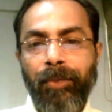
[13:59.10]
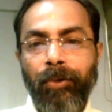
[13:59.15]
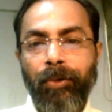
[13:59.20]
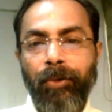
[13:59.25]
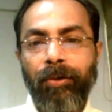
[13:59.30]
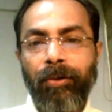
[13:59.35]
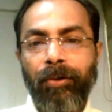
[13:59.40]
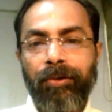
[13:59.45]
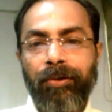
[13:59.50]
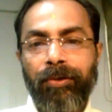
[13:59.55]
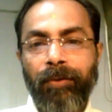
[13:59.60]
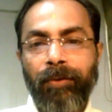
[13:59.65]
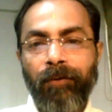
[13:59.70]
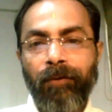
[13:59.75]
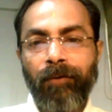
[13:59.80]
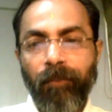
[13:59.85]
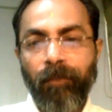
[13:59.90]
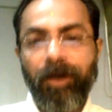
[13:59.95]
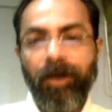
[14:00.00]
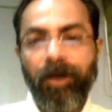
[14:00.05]
because when
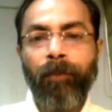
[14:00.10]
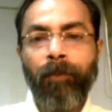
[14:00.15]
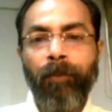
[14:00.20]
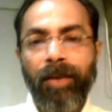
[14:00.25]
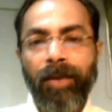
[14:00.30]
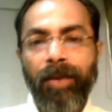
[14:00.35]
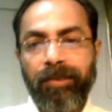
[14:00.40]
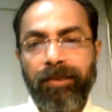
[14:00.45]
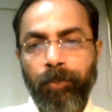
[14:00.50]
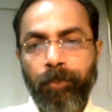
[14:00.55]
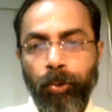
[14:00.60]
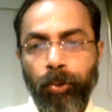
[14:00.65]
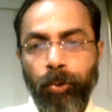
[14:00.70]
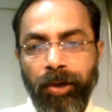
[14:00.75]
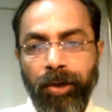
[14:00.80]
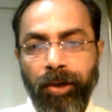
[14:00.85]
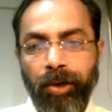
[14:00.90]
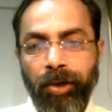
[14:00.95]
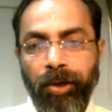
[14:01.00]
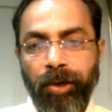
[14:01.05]
fund pays the
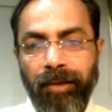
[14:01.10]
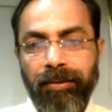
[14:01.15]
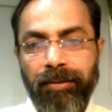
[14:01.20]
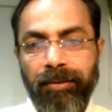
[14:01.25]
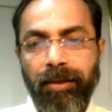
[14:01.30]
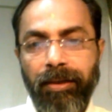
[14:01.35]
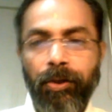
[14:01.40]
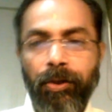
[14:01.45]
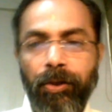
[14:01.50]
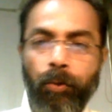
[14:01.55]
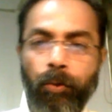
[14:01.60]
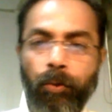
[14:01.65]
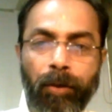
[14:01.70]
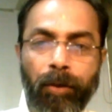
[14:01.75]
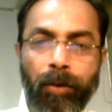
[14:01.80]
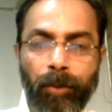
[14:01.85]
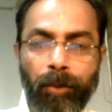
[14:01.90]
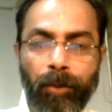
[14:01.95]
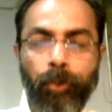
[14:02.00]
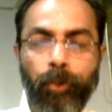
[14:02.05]
brokerage,
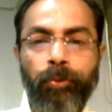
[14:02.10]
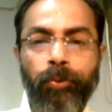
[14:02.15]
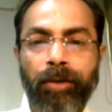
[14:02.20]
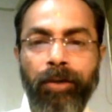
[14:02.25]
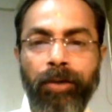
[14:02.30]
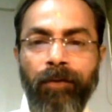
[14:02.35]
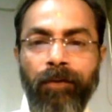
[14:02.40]
because you are in